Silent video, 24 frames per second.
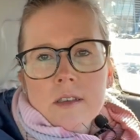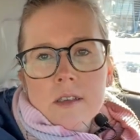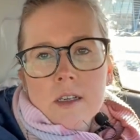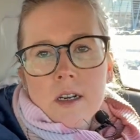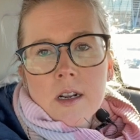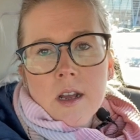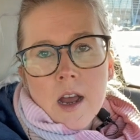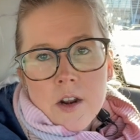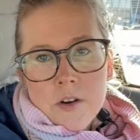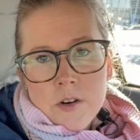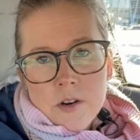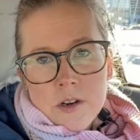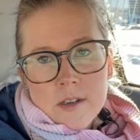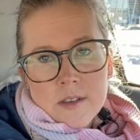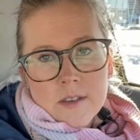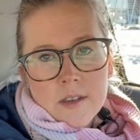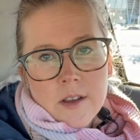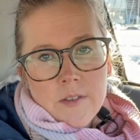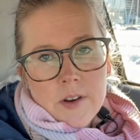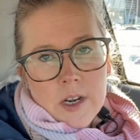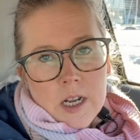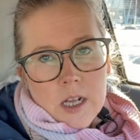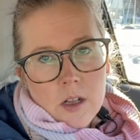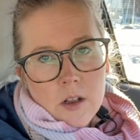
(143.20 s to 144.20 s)
and
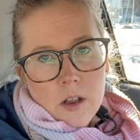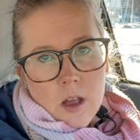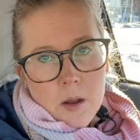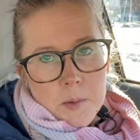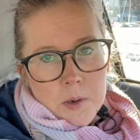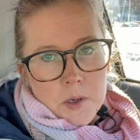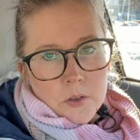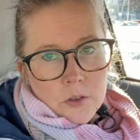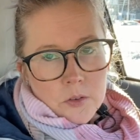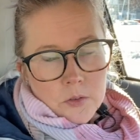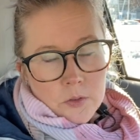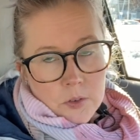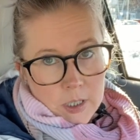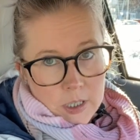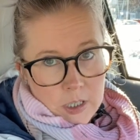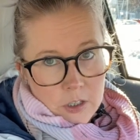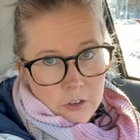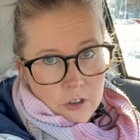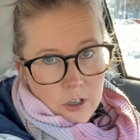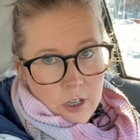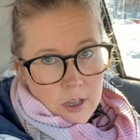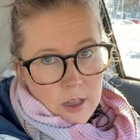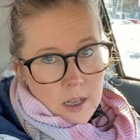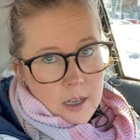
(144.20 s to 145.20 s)
170 kilometers of
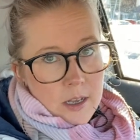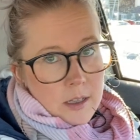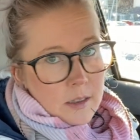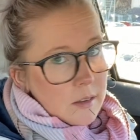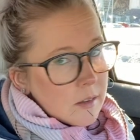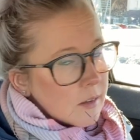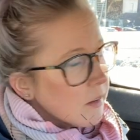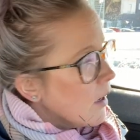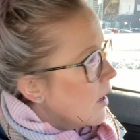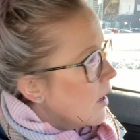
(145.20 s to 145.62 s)
range on this.